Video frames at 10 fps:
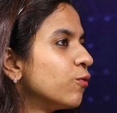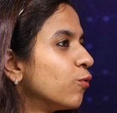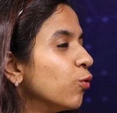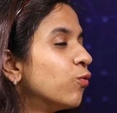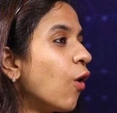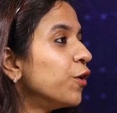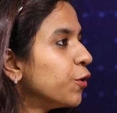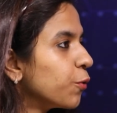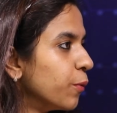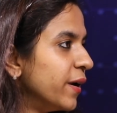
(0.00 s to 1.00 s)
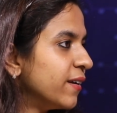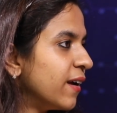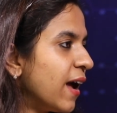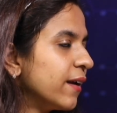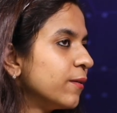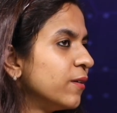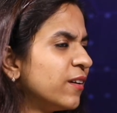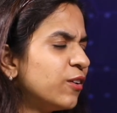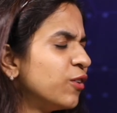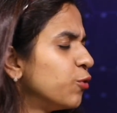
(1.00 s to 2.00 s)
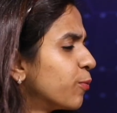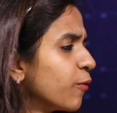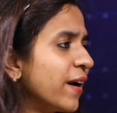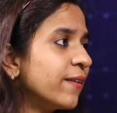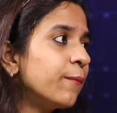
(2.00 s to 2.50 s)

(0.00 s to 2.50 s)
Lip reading: who want to quit, and to provide